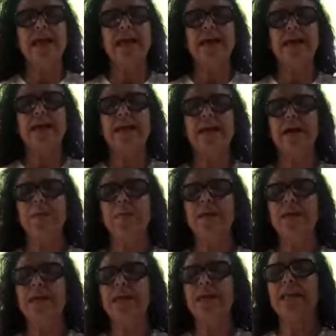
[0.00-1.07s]
coming
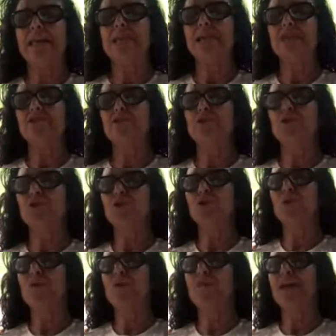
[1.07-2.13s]
in as though you would
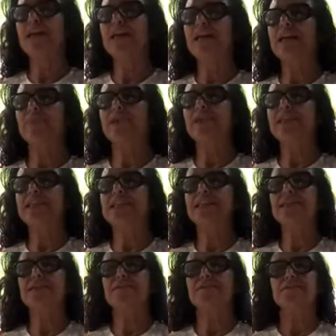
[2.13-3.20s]
welcome a dear
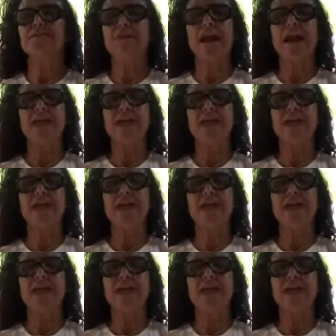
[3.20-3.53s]
friend.